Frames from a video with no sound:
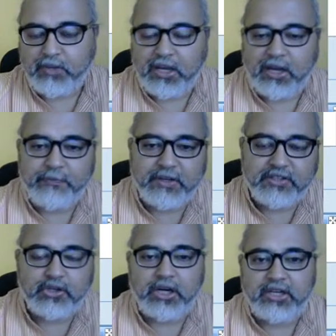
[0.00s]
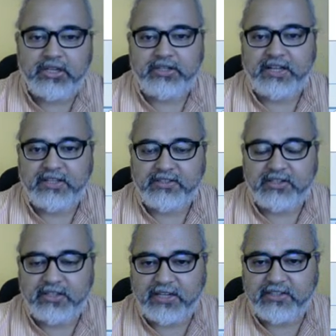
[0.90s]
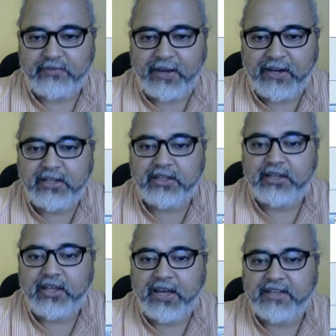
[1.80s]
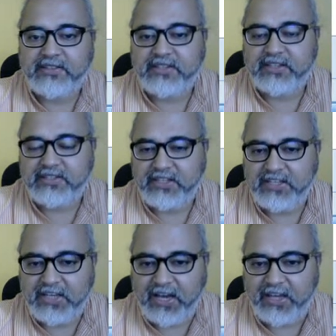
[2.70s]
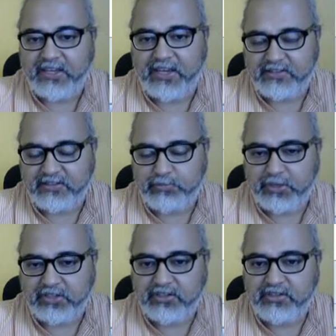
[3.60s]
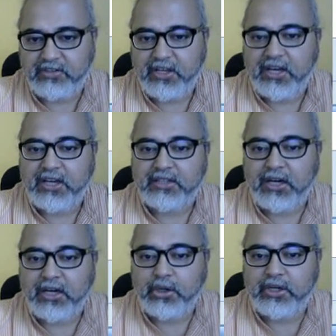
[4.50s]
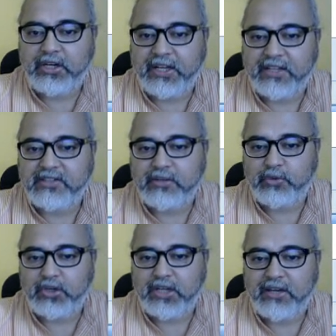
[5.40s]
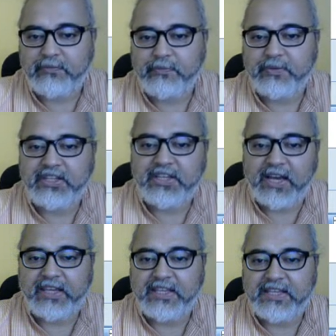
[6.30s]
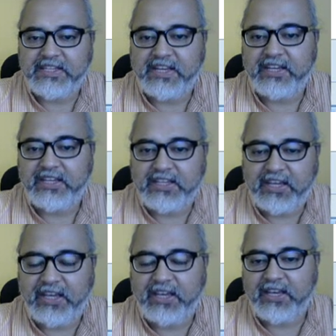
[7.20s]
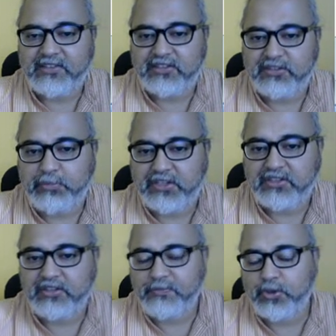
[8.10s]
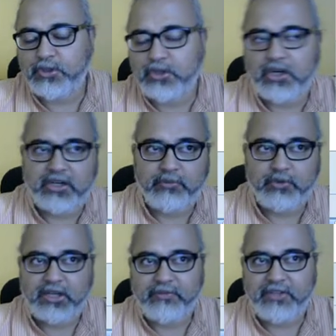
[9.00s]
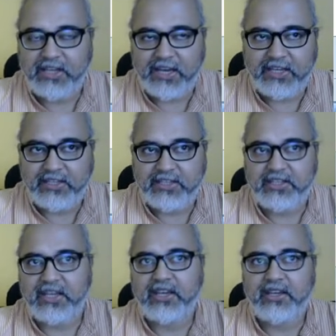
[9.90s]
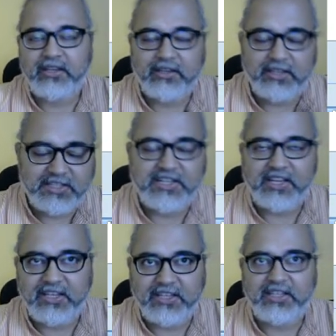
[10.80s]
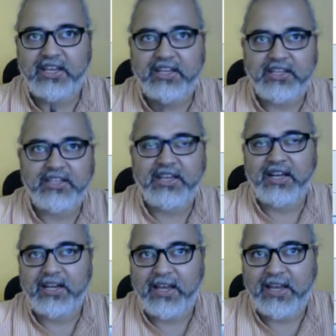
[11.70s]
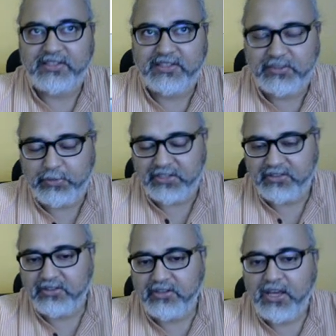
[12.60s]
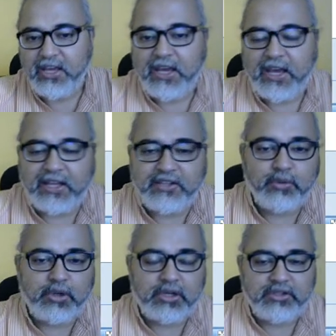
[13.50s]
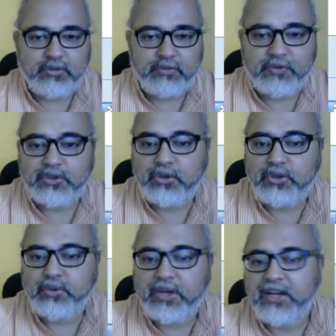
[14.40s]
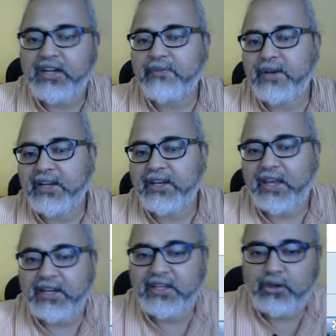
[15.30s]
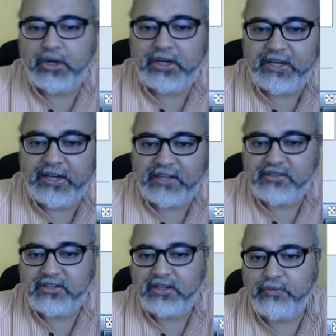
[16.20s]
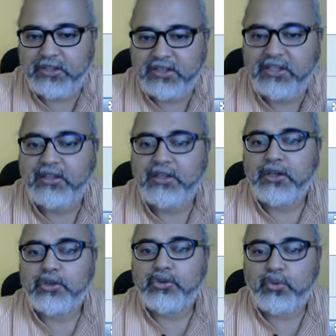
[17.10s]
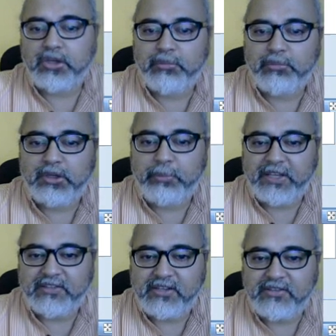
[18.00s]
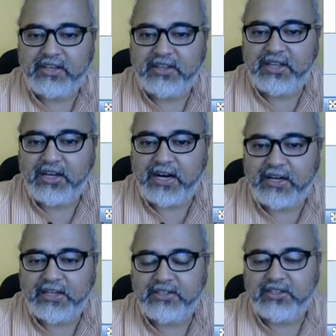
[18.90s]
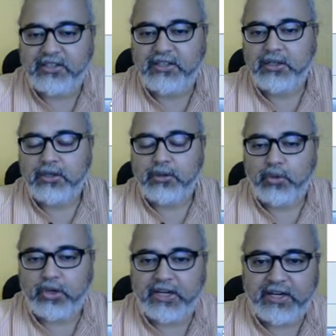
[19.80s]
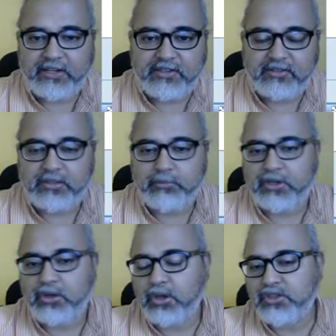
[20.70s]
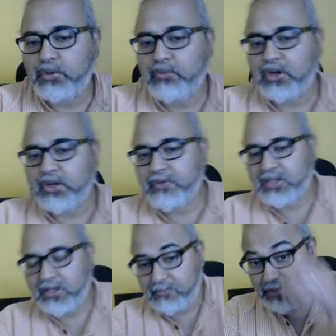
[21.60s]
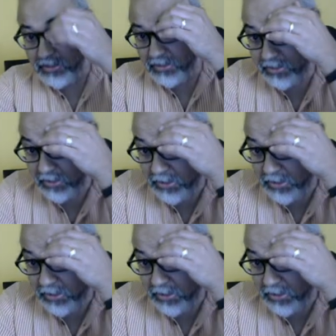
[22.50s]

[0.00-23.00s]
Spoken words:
A first order tensor, that's a vector, has just EI as its basis. A third order tensor would have EI, EJ, EK as its basis. Fourth order would have EI, EK, EJ, EK, EL as its basis, and so on and so forth. So you can define any order tensor with a suitable basis in the Cartesian coordinate system. And also what we have learned